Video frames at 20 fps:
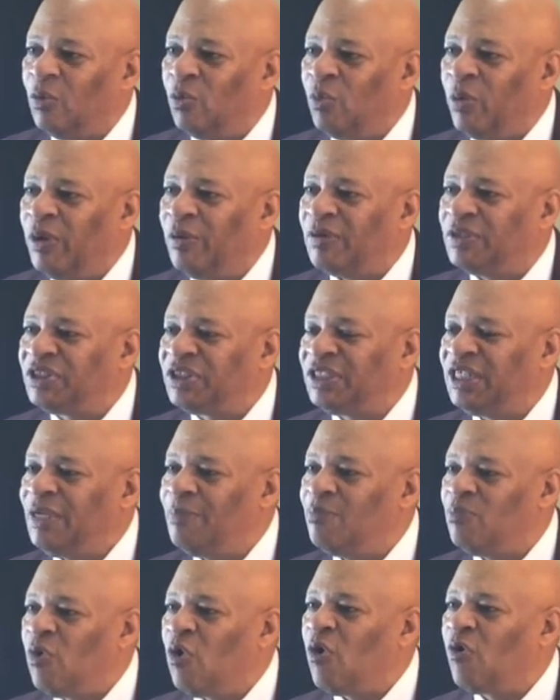we will see
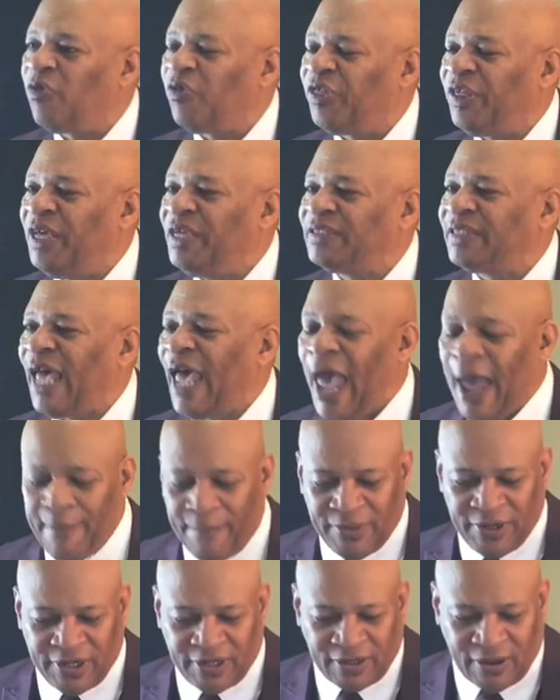more things
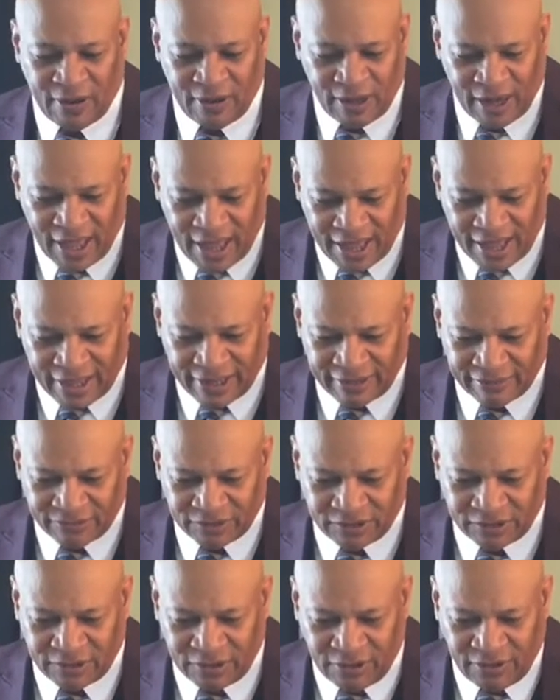happen in our lives.
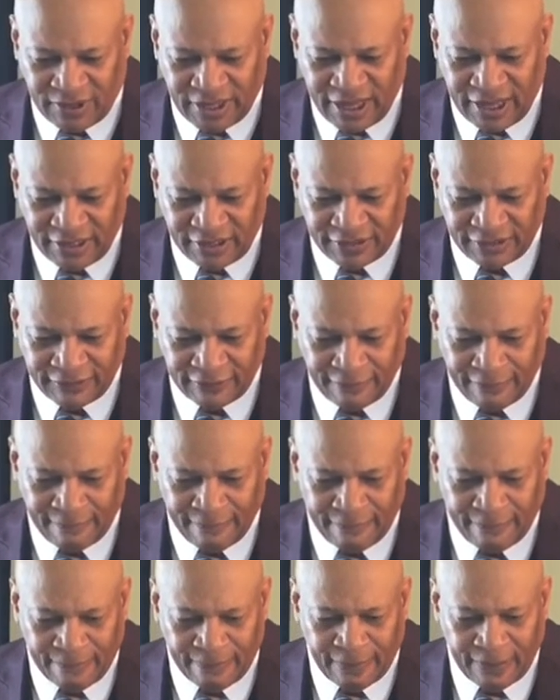You know that?
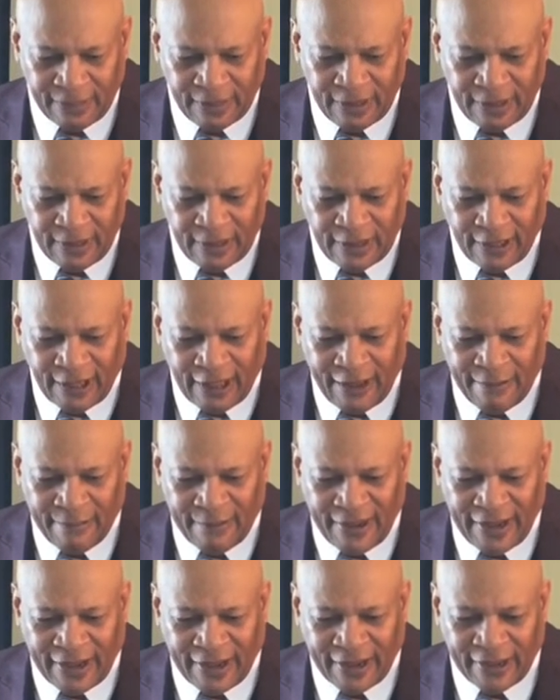Amen.
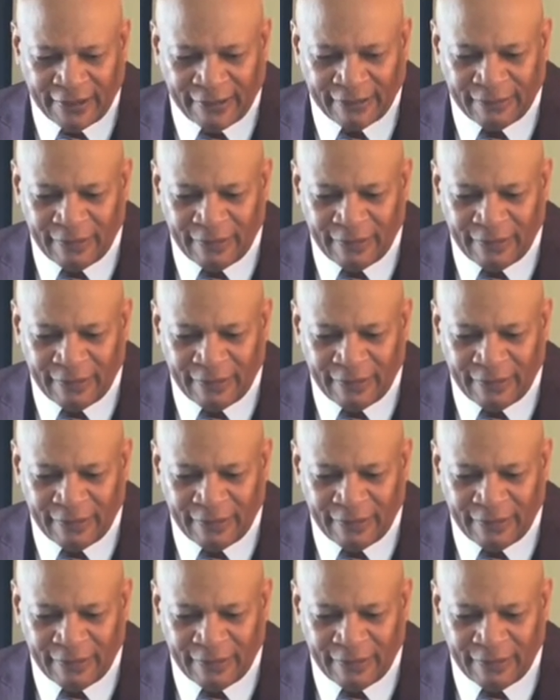Amen.